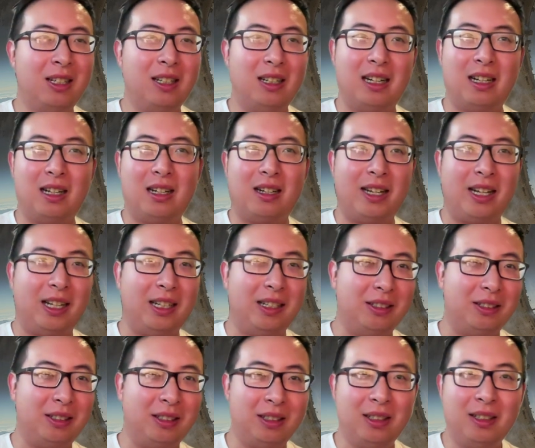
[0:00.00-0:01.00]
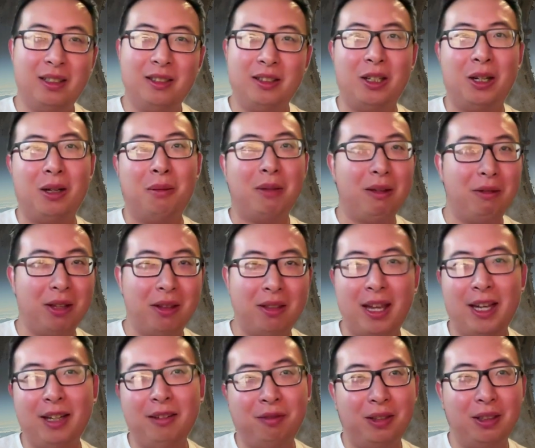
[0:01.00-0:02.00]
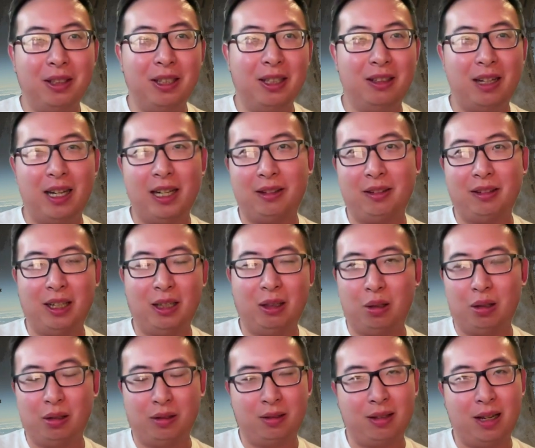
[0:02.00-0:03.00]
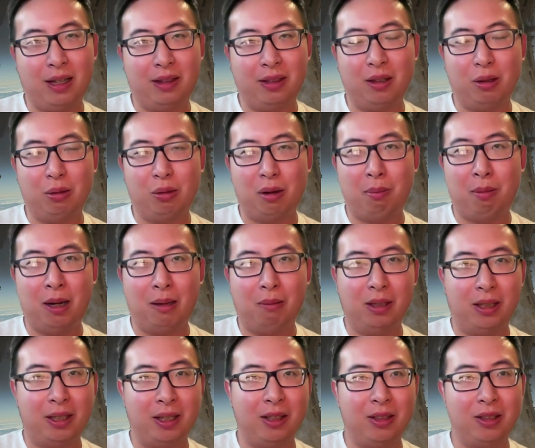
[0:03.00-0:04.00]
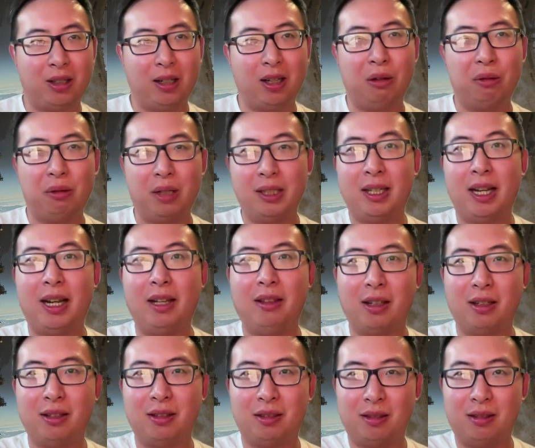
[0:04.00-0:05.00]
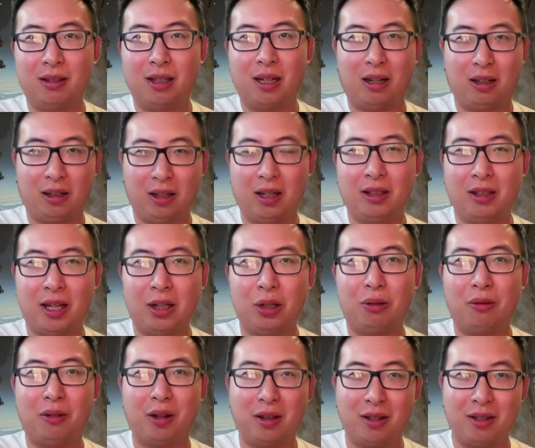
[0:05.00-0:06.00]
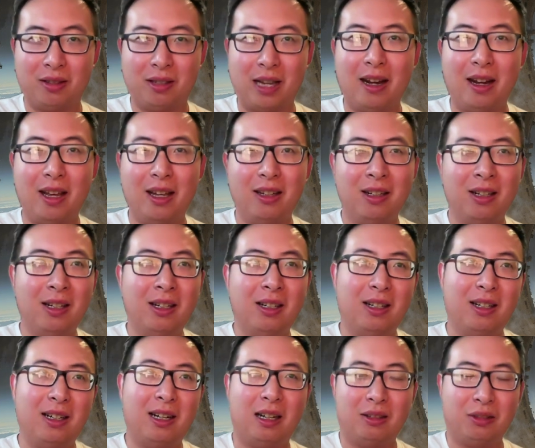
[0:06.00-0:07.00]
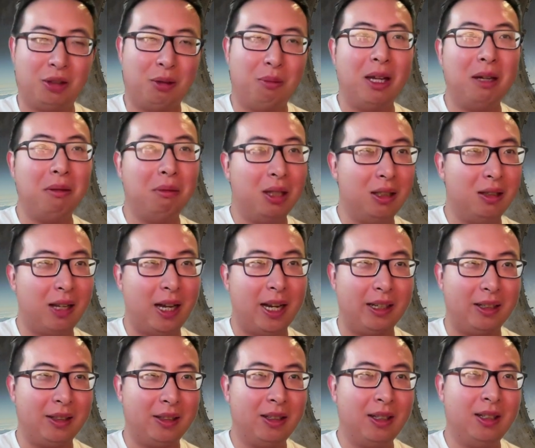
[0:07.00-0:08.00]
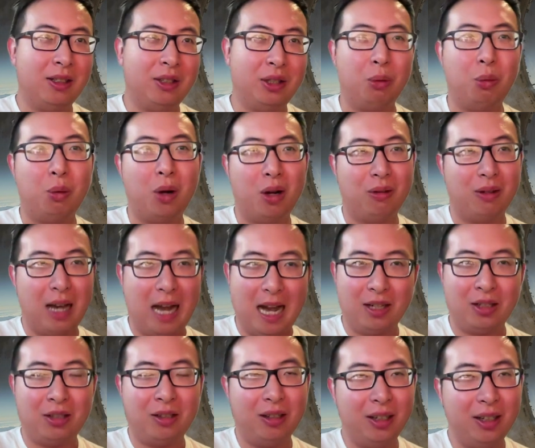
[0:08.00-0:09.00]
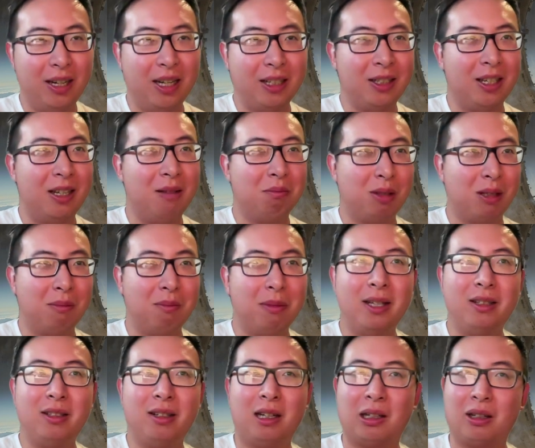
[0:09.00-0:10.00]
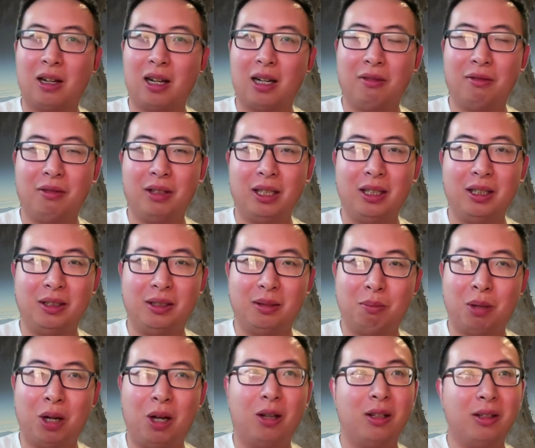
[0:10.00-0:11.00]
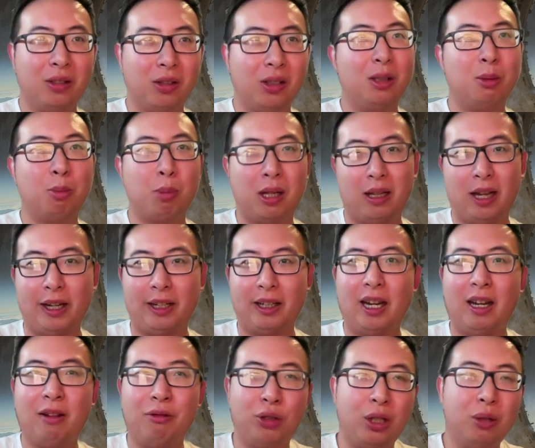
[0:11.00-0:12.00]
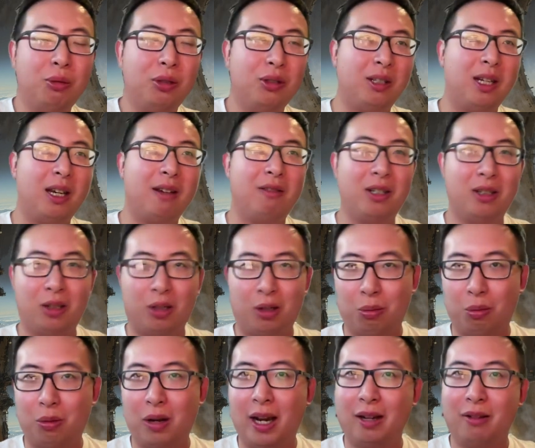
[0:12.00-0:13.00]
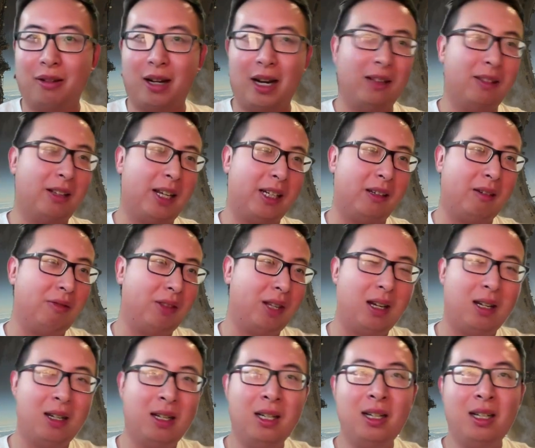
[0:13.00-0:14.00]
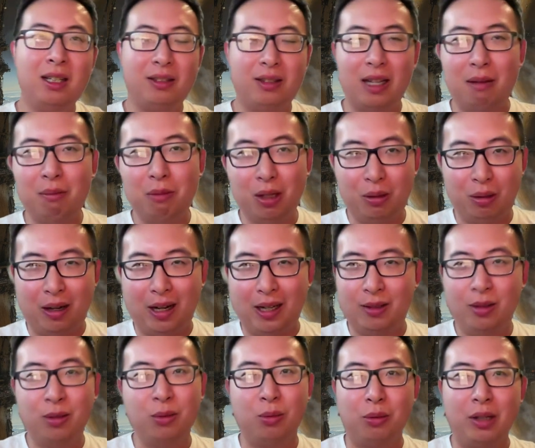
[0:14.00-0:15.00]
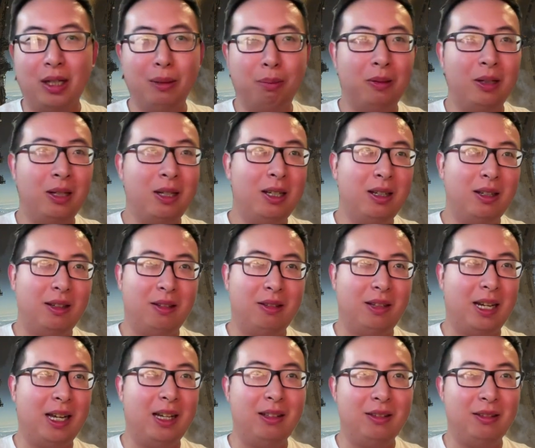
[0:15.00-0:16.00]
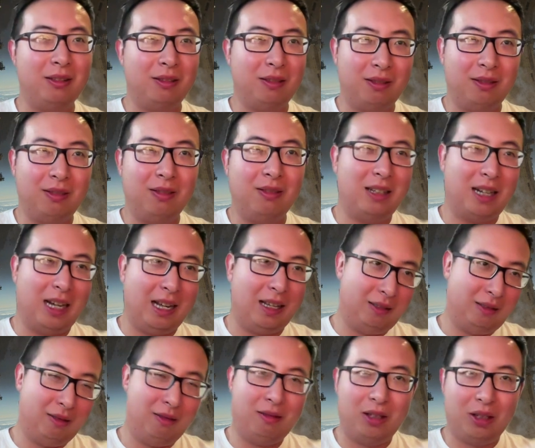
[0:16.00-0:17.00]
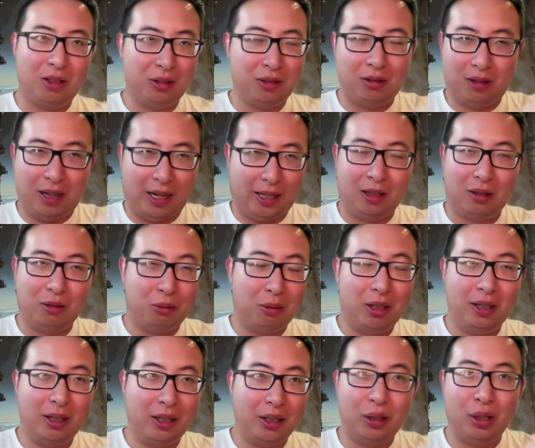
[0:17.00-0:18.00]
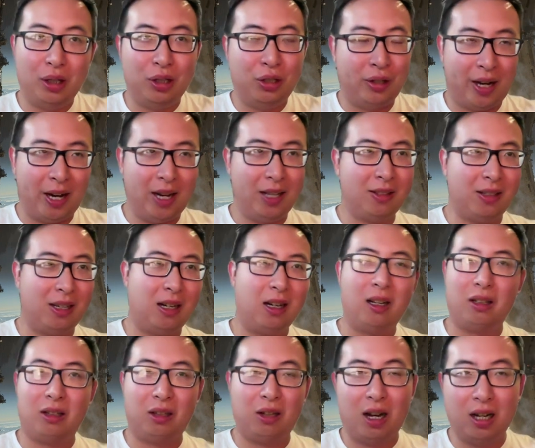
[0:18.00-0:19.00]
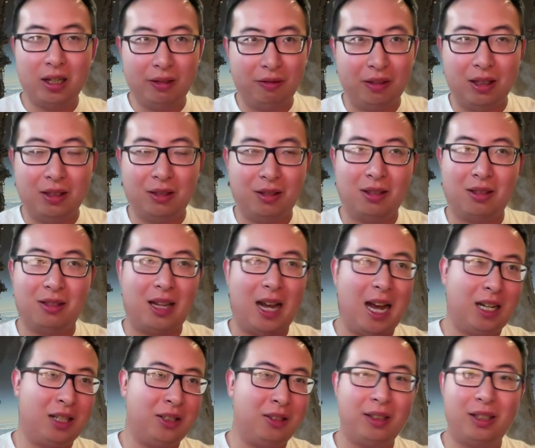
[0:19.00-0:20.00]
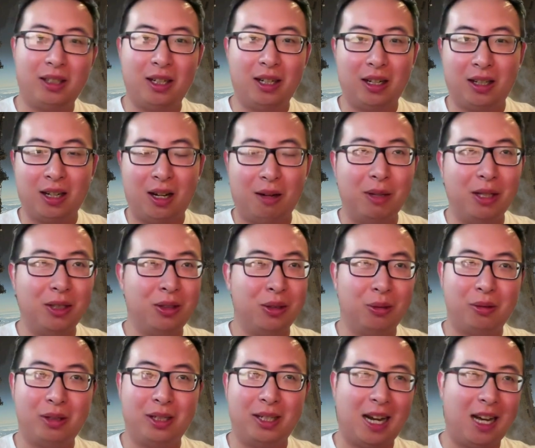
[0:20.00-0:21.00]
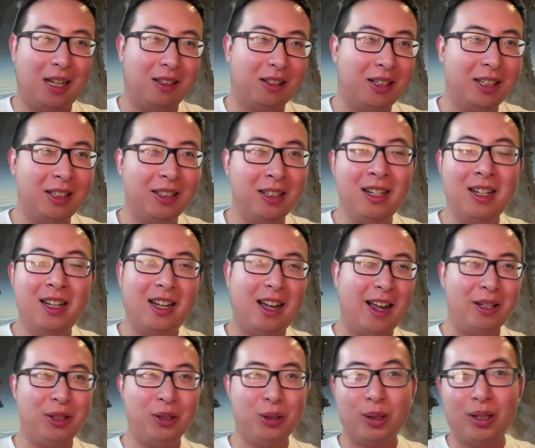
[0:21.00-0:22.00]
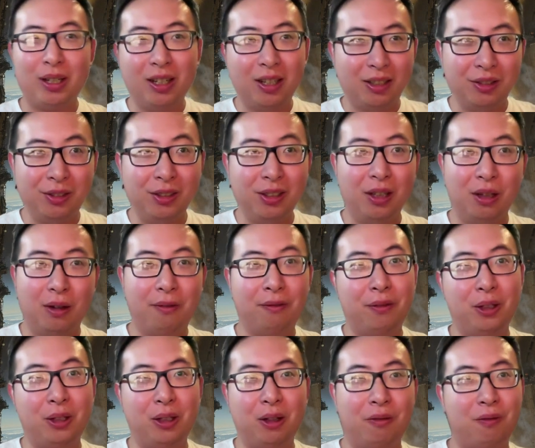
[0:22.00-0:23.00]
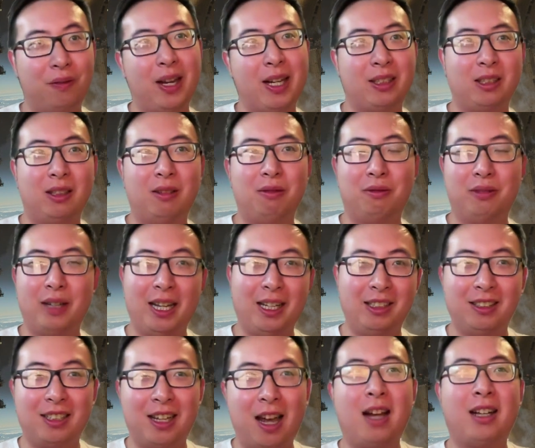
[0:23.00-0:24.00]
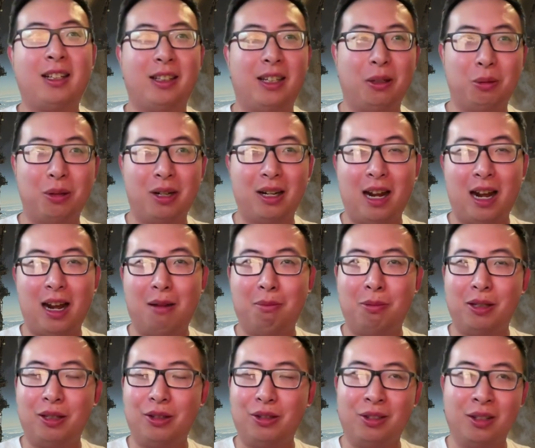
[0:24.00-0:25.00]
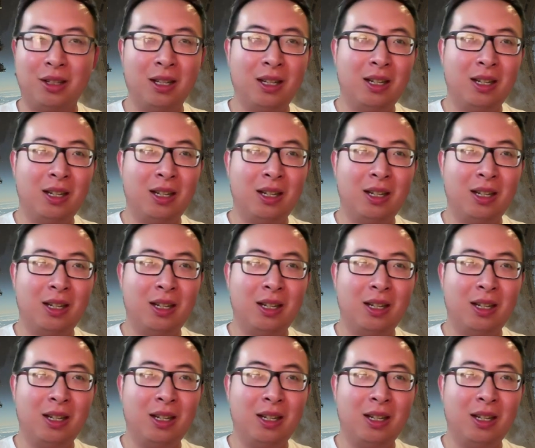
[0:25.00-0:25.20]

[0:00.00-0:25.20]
And maybe thankfully, like it looks like the Republicans are gonna retain this, are gonna take over the Senate. So maybe like she won't actually get to implement a lot of these policies. But like if she was given her way, right? Like if the Democrats sweep, then there's like a really good chance that a lot of this is actually going to come into reality, and you're going to see the full effect of exactly what happens